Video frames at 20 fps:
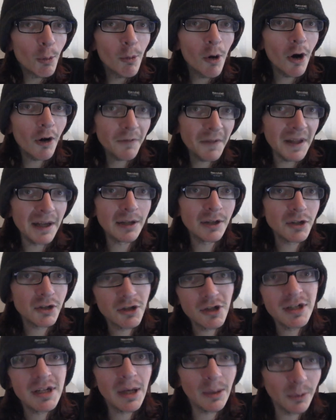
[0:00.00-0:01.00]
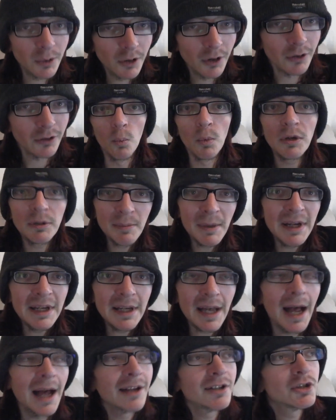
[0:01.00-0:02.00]
more things to download. With
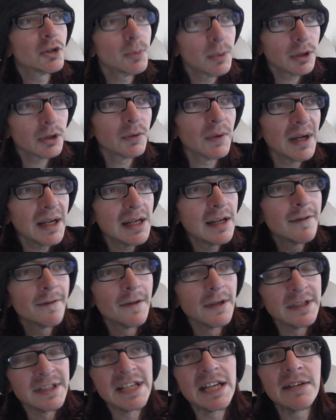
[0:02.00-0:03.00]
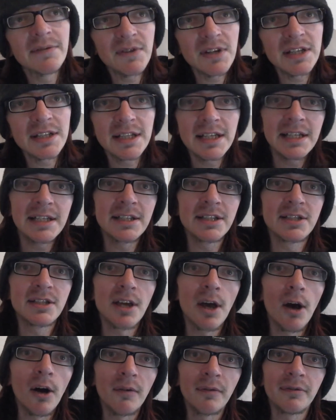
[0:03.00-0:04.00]
me, I do agree that DVDs
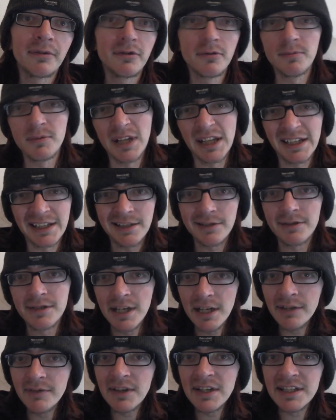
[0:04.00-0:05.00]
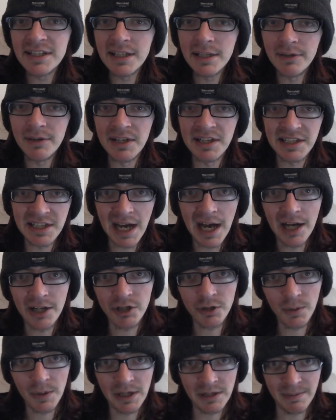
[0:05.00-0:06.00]
of like TV series are
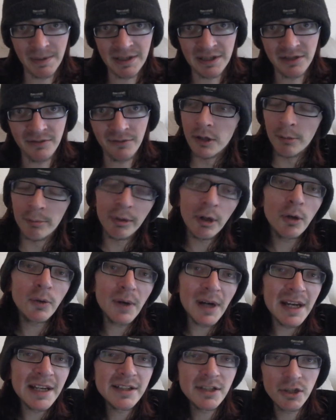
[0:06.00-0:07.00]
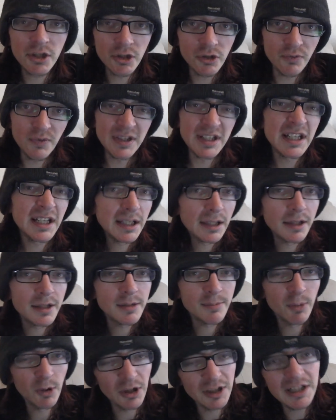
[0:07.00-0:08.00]
too expensive. The Blu-rays are just
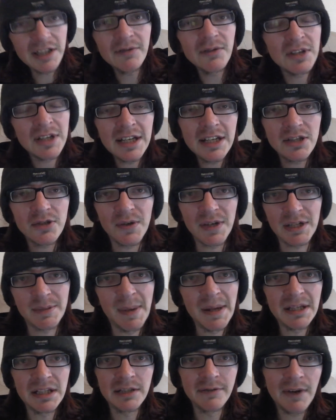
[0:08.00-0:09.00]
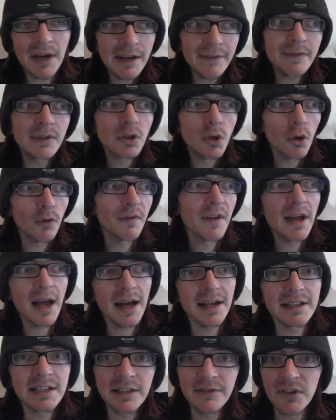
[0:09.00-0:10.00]
ridiculous, but the DVDs are expensive even though they
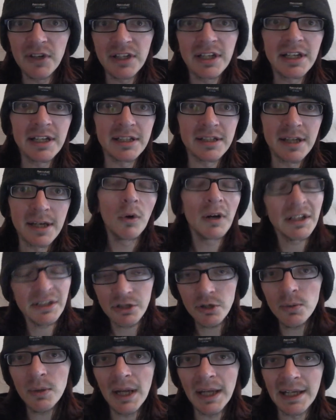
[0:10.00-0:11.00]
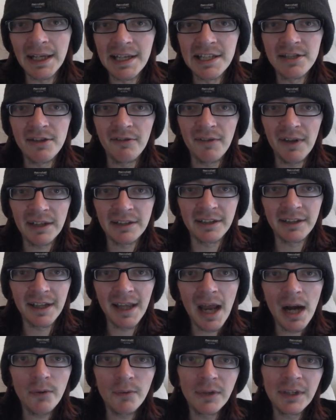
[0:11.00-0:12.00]
are DVDs. What I do like is the fact that
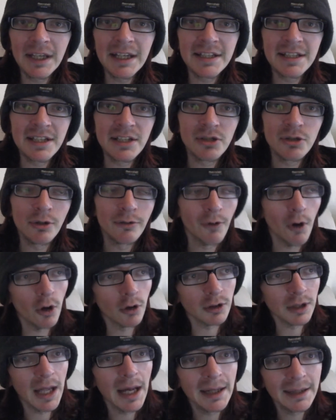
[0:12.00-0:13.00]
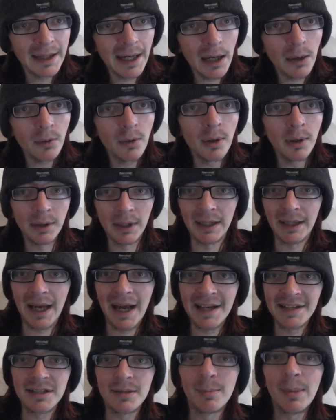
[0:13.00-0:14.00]
they are releasing stuff online now, like
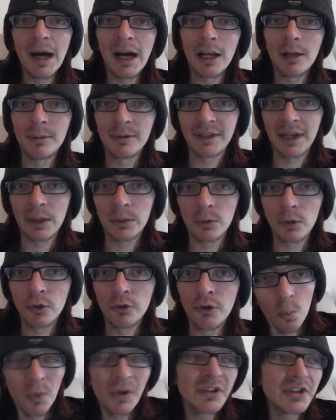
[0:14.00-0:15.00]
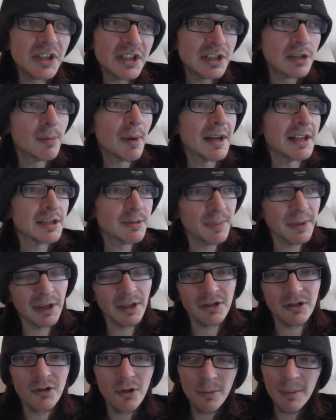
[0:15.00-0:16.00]
as a buyable download, which is the best,
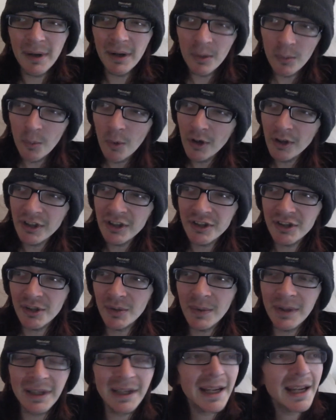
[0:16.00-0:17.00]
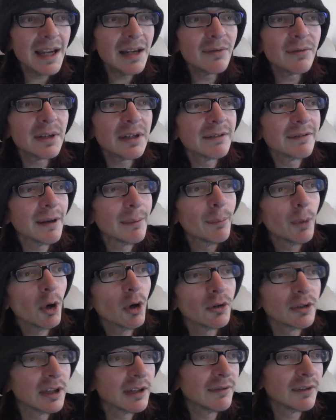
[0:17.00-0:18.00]
because no matter what you're doing, even if I
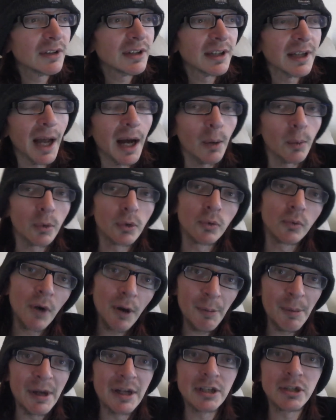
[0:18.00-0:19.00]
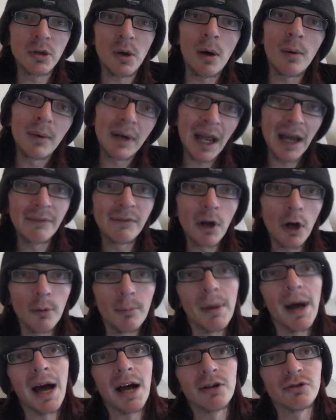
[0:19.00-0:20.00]
bought a DVD, I would rip it so I would have it
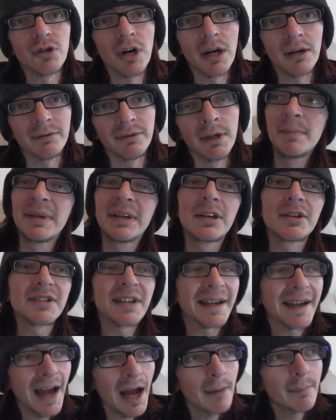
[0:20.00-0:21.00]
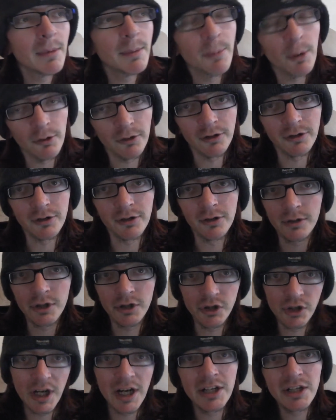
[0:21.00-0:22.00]
on my hard drive, because I can't be bothered to
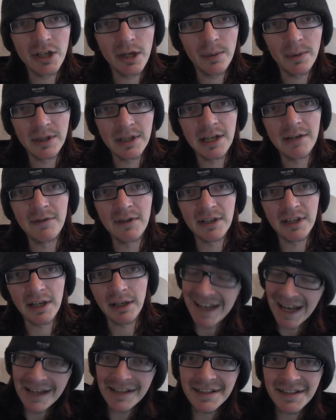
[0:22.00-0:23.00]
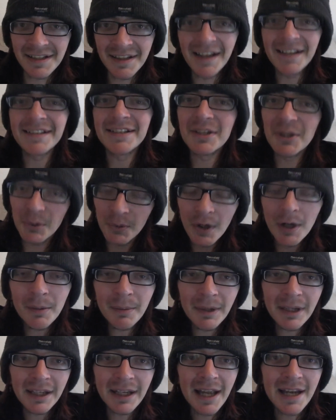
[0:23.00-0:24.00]
change out a DVD. Yes, that's
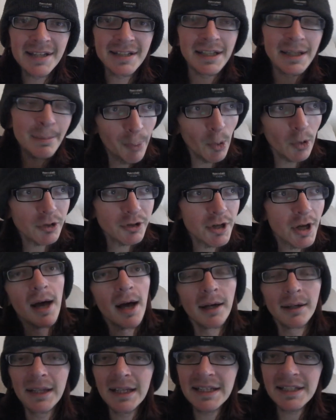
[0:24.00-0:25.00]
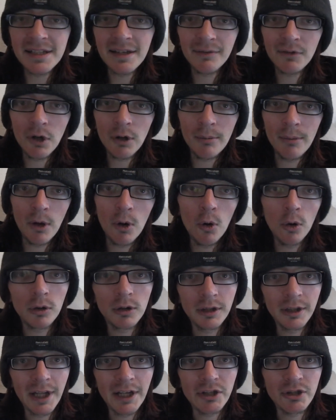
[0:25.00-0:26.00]
incredibly lazy, but at least I've got my whole
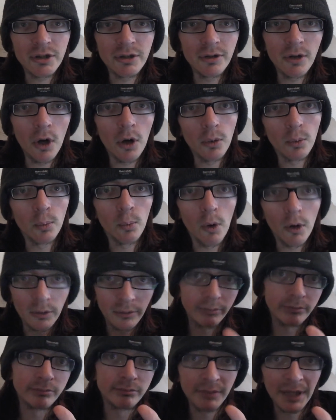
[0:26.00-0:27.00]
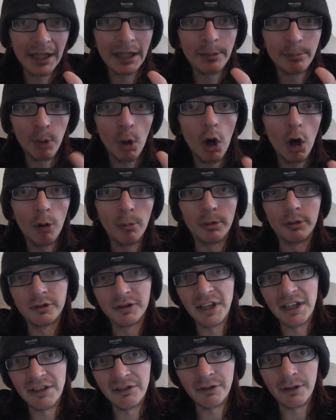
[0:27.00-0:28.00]
collection on one portable
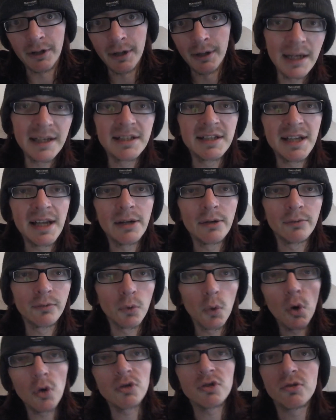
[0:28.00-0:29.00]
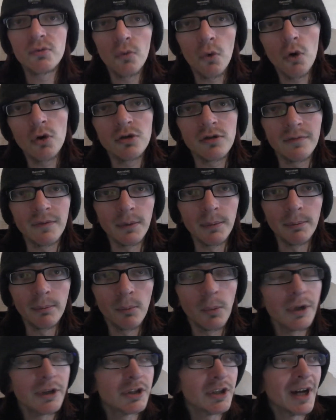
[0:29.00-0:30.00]
disc instead of rows and rows of them,
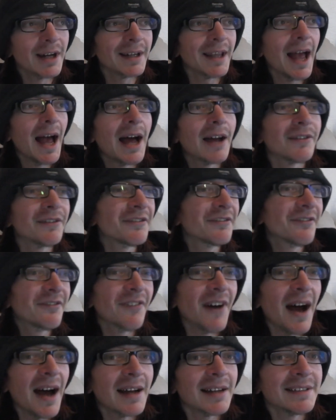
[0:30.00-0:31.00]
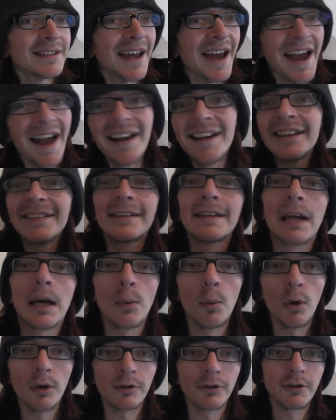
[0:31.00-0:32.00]
which I can't find anything I
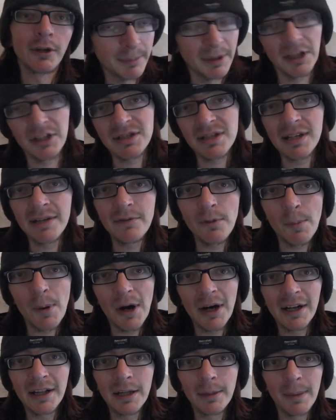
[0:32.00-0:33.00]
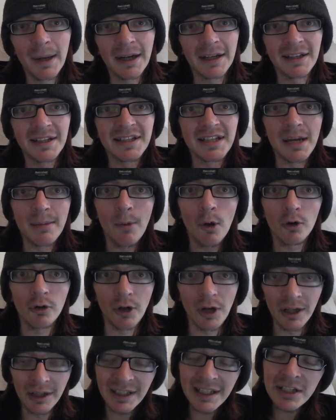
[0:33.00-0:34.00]
want because I never put anything back in the same order.
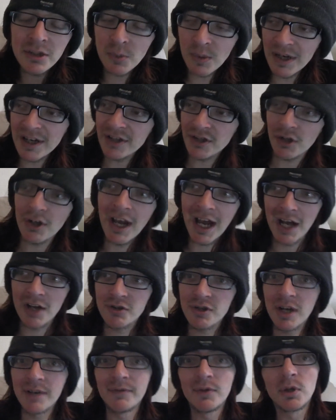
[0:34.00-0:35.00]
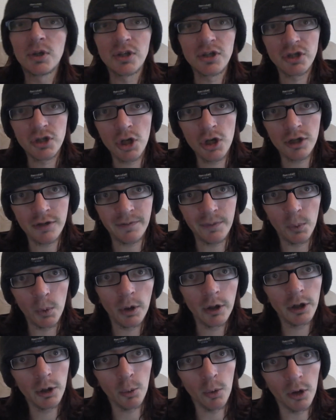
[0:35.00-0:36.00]
At least when it's on a hard drive you could search for
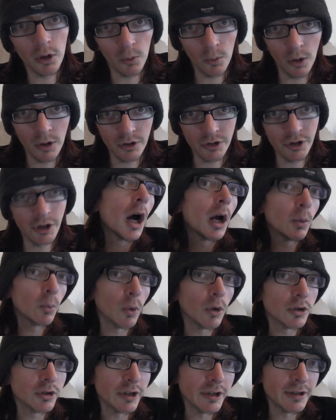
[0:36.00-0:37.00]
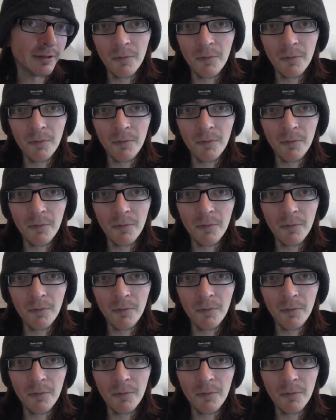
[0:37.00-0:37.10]
what you want to watch and watch it.